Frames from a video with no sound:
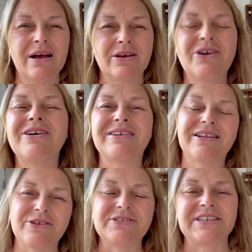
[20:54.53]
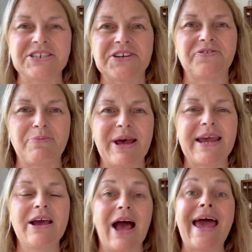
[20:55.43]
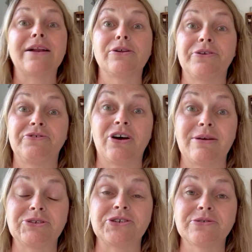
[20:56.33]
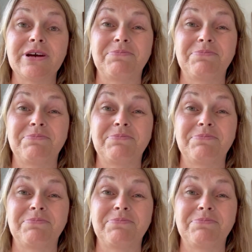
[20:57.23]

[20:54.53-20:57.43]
Not a lot of stitching for me. I had a lot of time to do it,